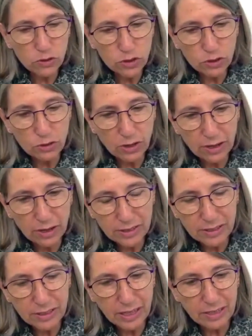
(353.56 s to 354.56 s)
Do you like
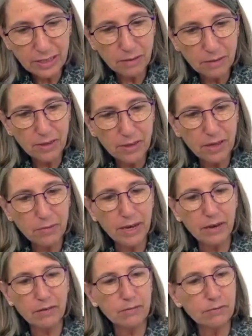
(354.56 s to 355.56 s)
to say something
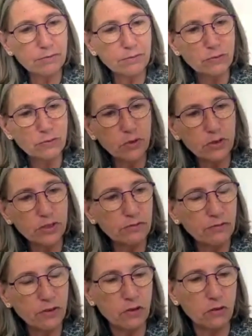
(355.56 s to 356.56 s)
about what's
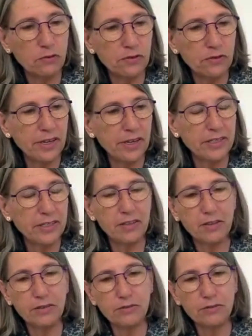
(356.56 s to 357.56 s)
involved in getting
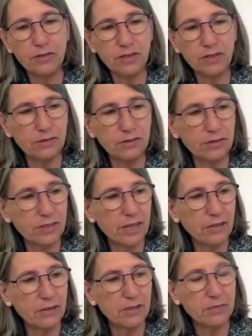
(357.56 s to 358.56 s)
those results and
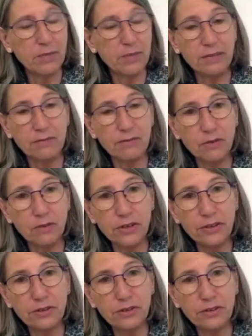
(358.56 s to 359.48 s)
how it's been for you?